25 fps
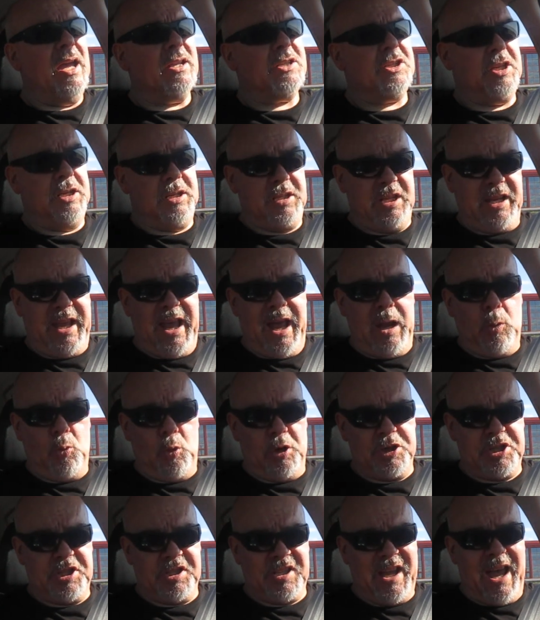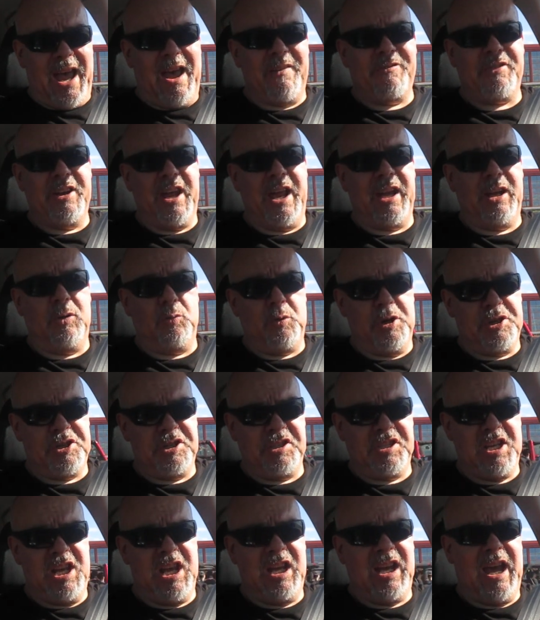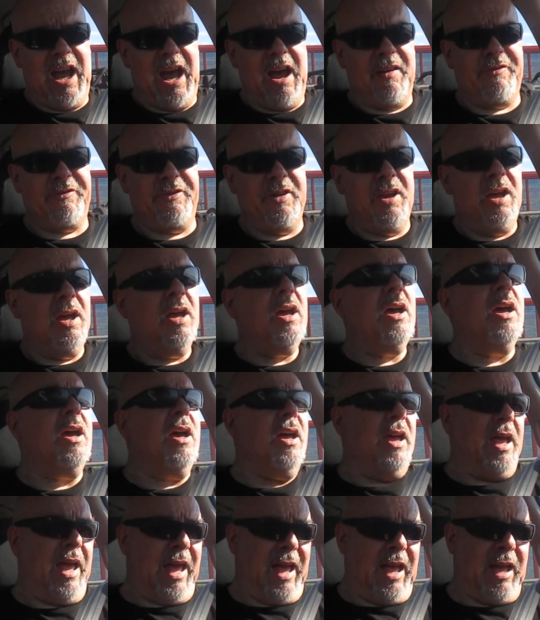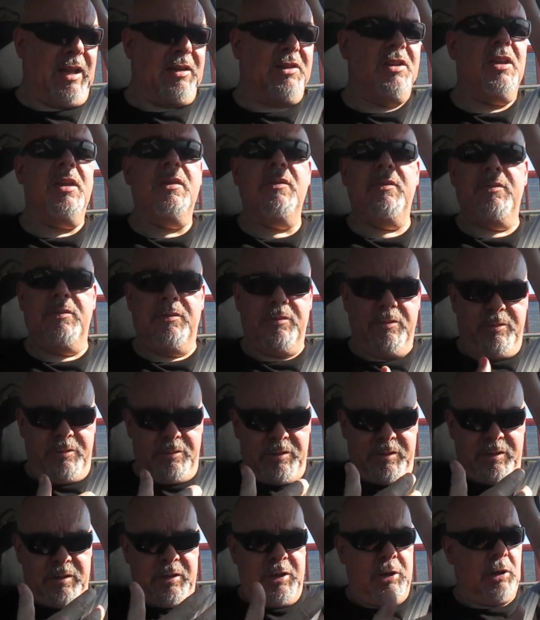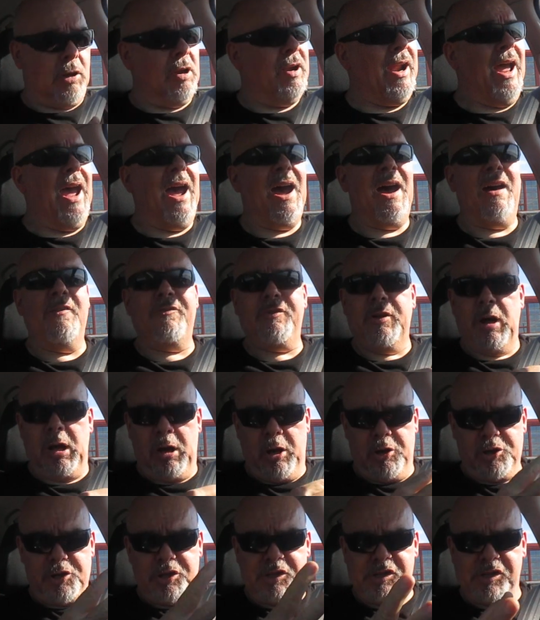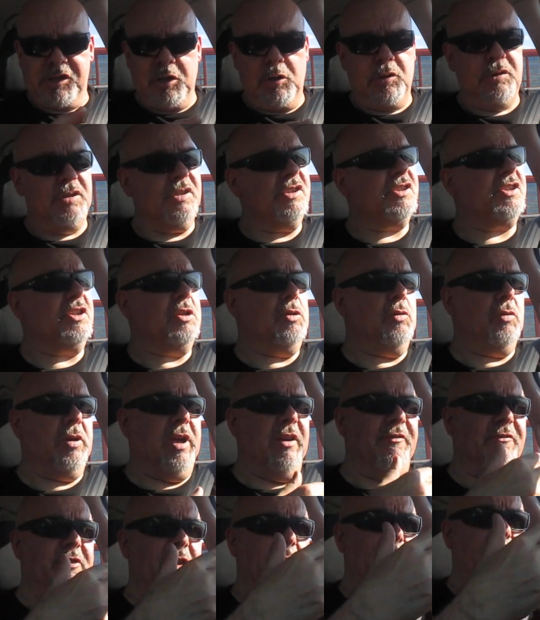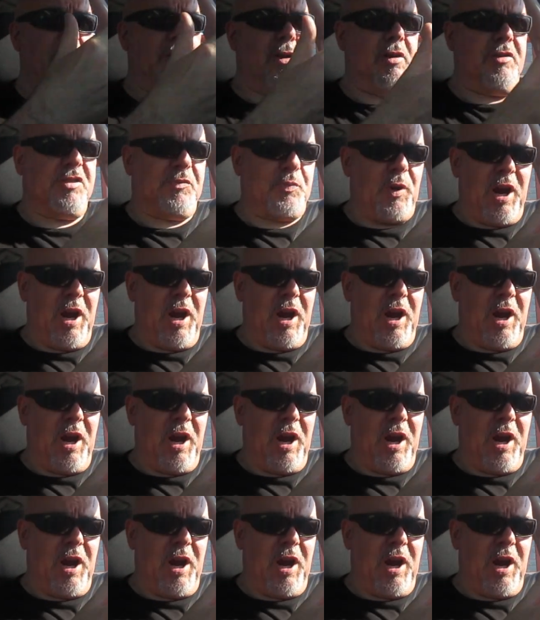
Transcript: to indicate which is caffeinated, which is decaf. And you're going to have 100 students. You give them their I